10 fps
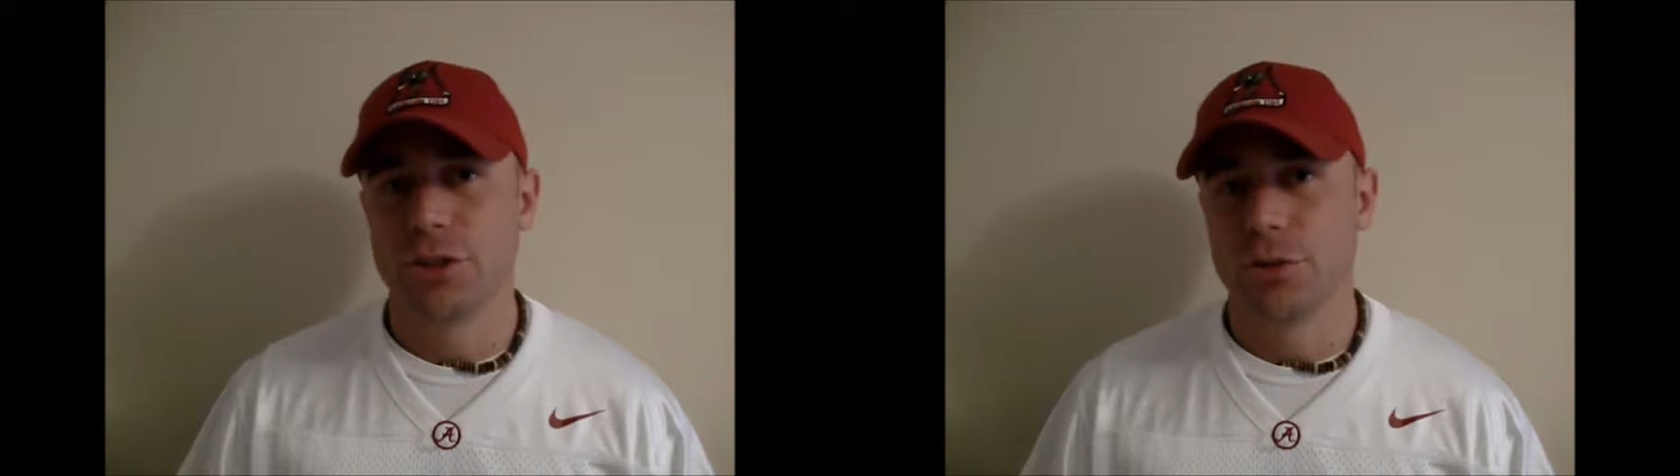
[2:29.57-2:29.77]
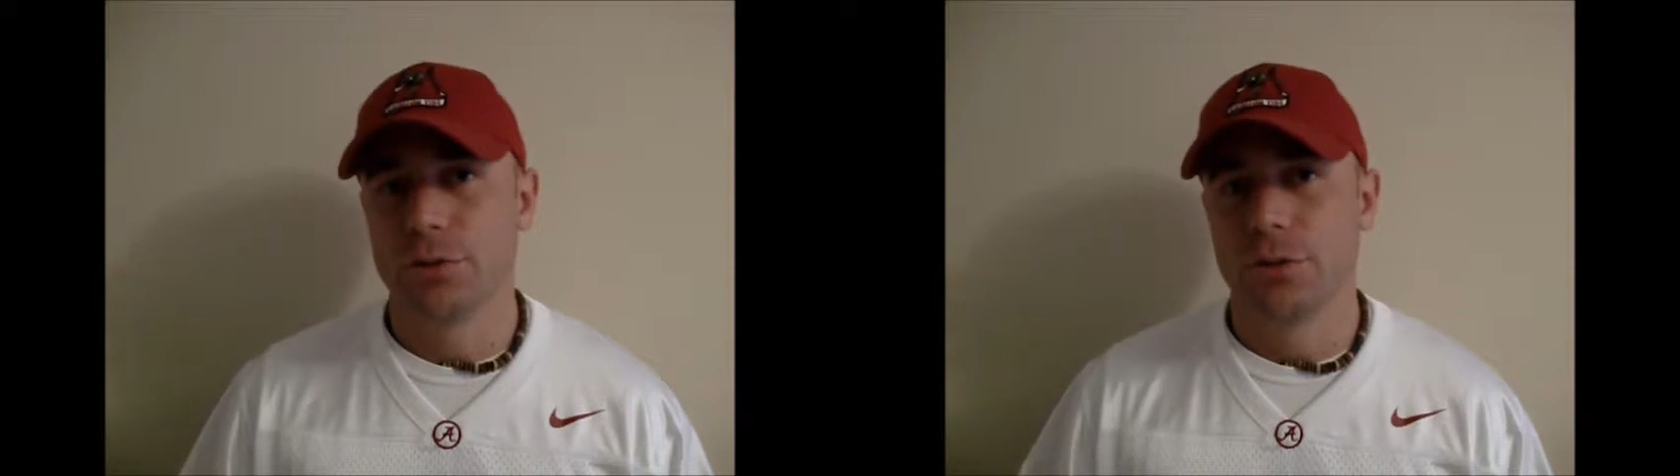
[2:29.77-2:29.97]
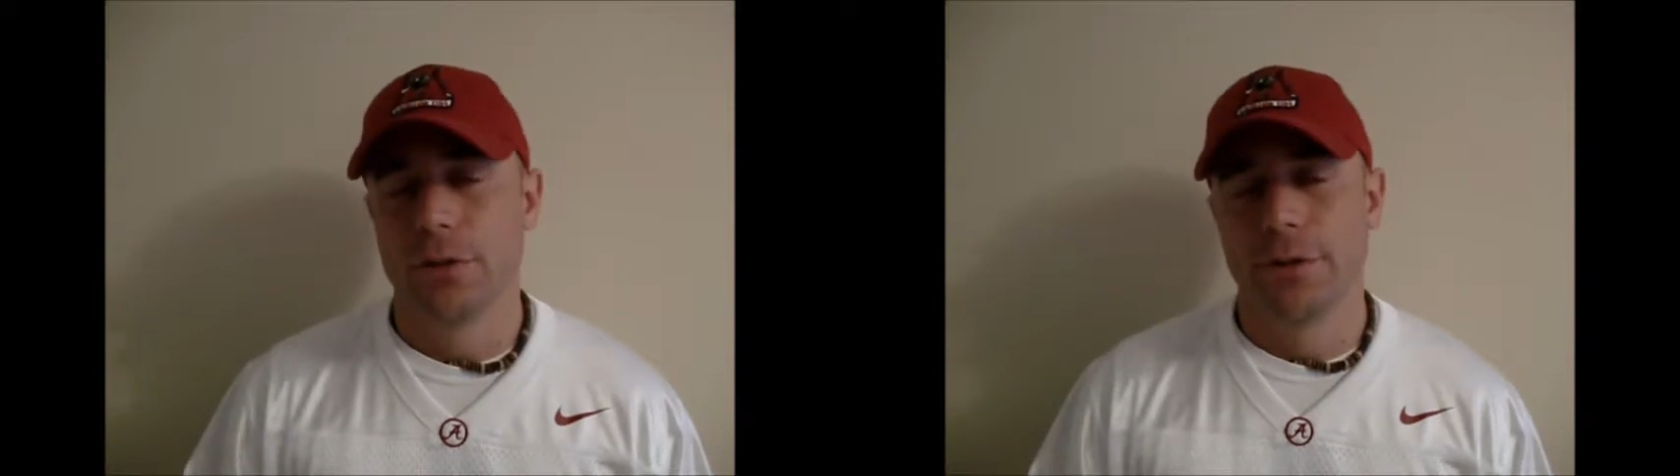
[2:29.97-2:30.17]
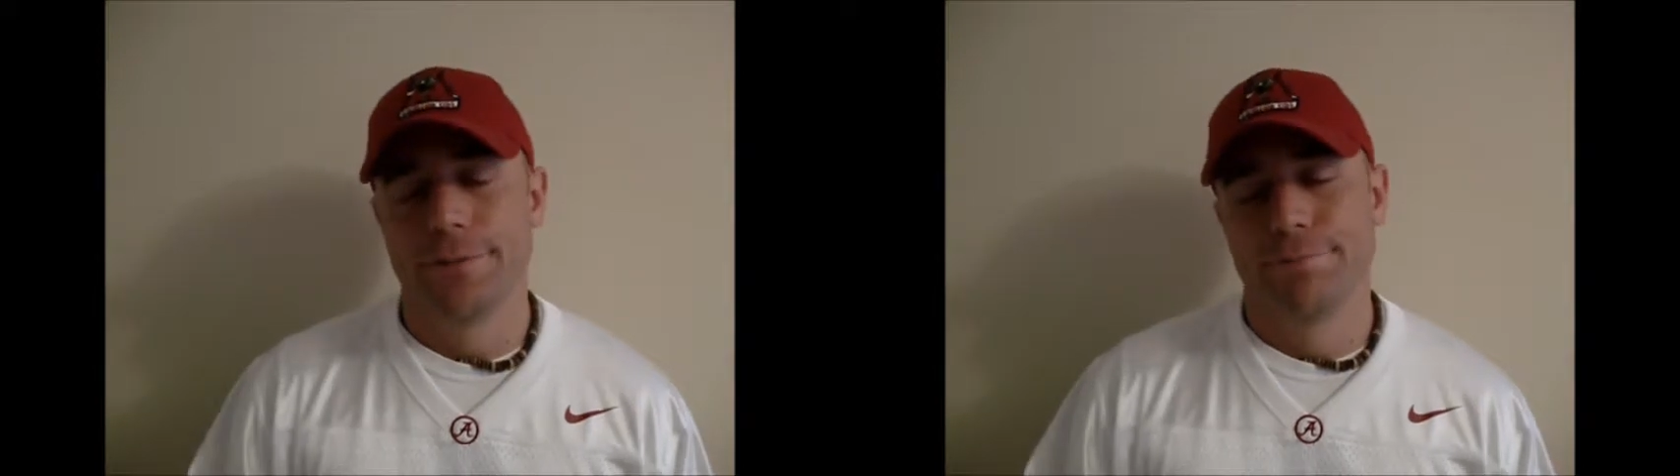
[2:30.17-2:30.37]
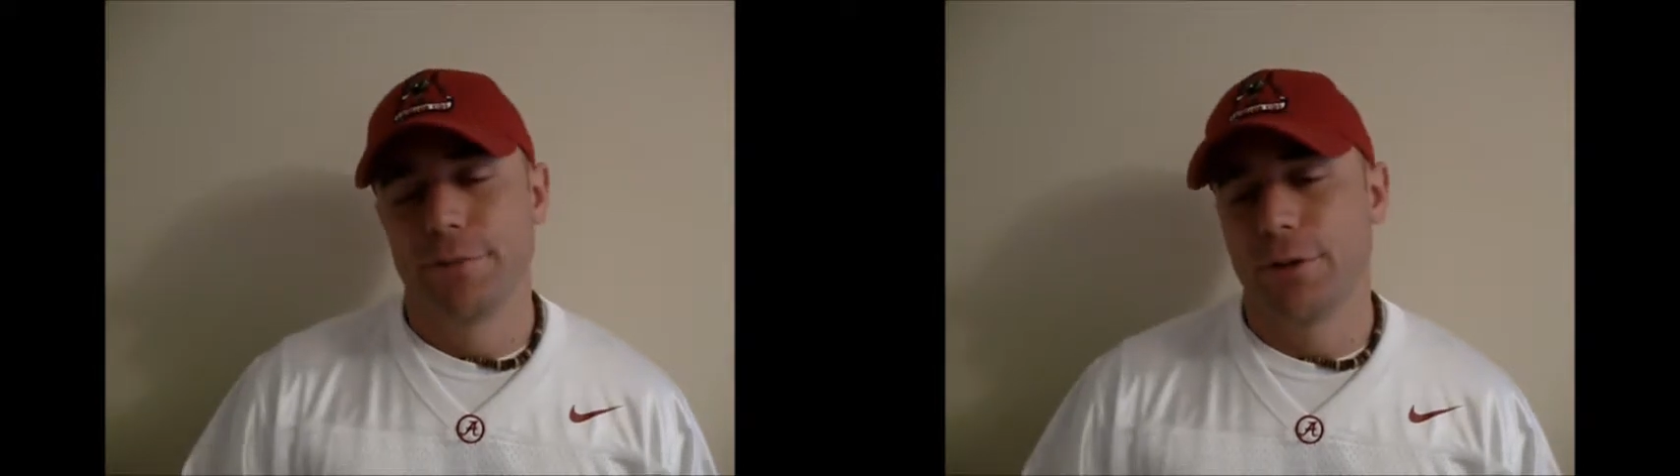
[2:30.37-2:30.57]
You
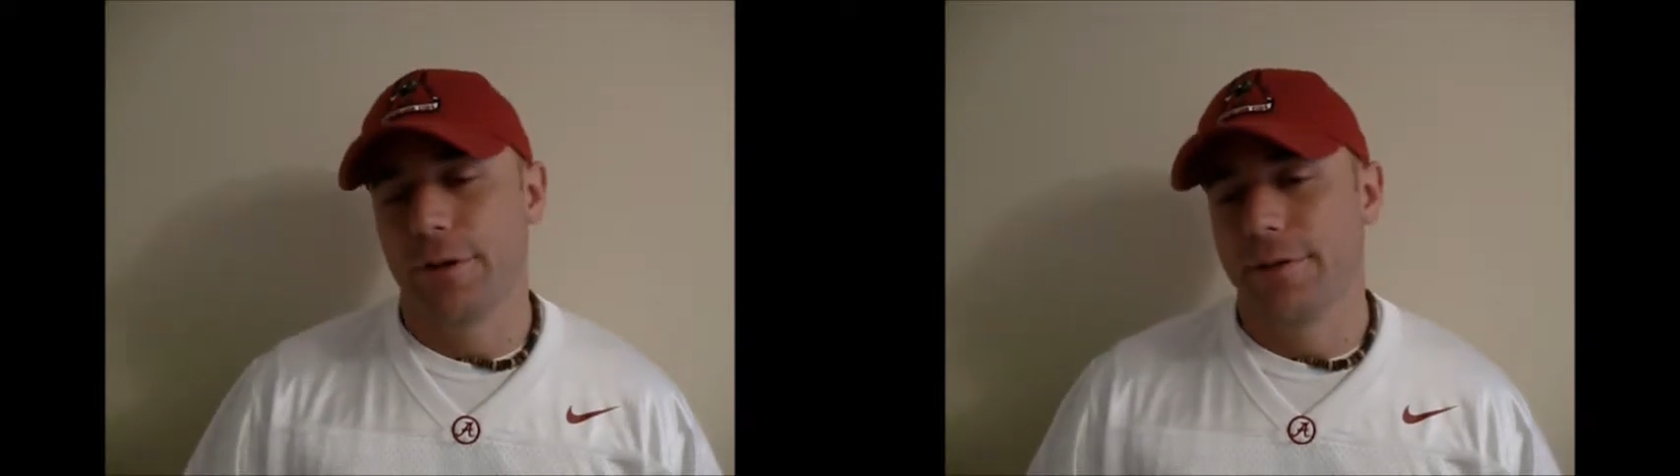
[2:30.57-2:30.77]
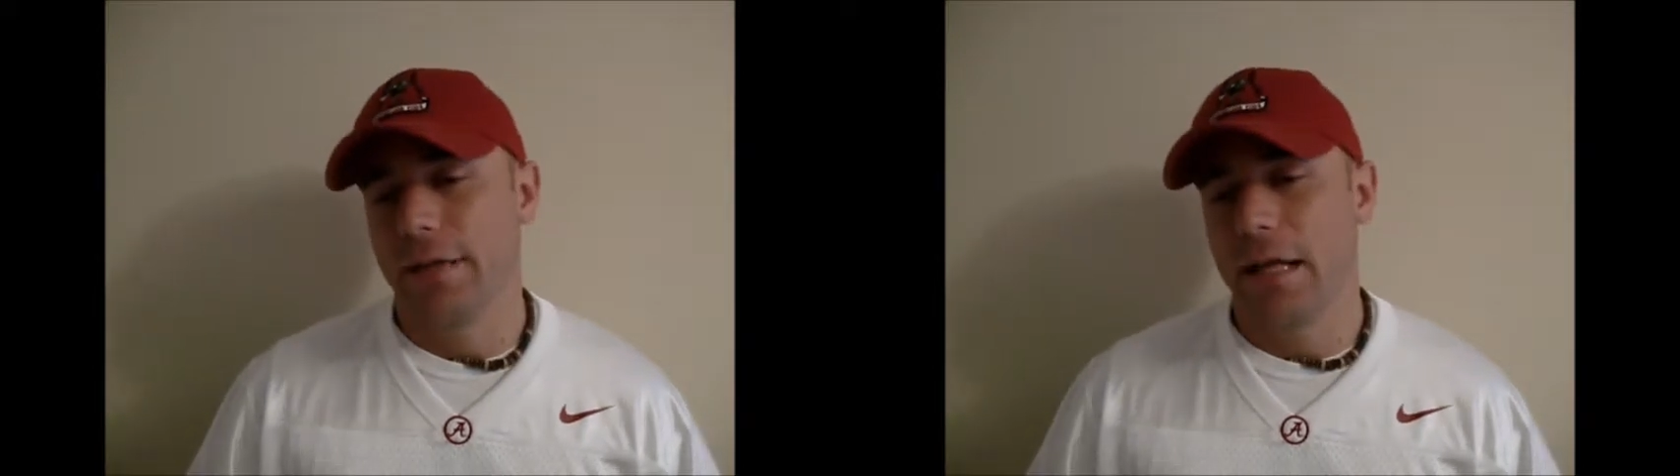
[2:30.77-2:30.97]
know what?